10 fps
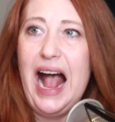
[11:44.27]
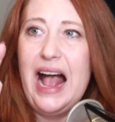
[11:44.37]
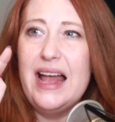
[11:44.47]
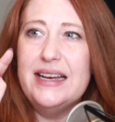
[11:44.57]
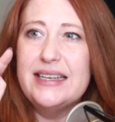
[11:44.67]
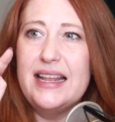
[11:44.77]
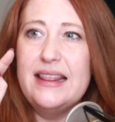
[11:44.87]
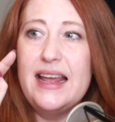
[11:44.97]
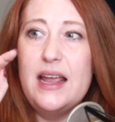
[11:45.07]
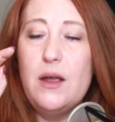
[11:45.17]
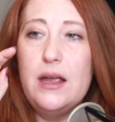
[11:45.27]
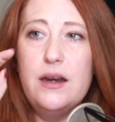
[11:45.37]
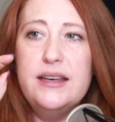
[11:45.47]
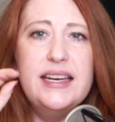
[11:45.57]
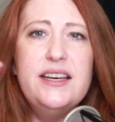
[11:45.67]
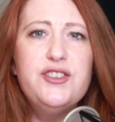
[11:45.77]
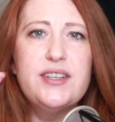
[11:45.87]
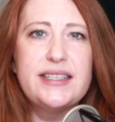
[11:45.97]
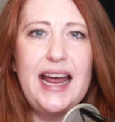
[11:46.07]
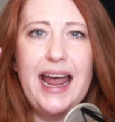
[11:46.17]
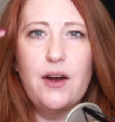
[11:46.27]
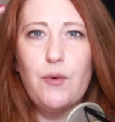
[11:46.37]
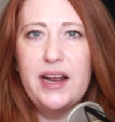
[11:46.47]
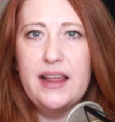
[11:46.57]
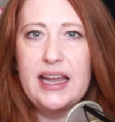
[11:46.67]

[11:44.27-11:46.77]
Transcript: And they didn't just tag it, right?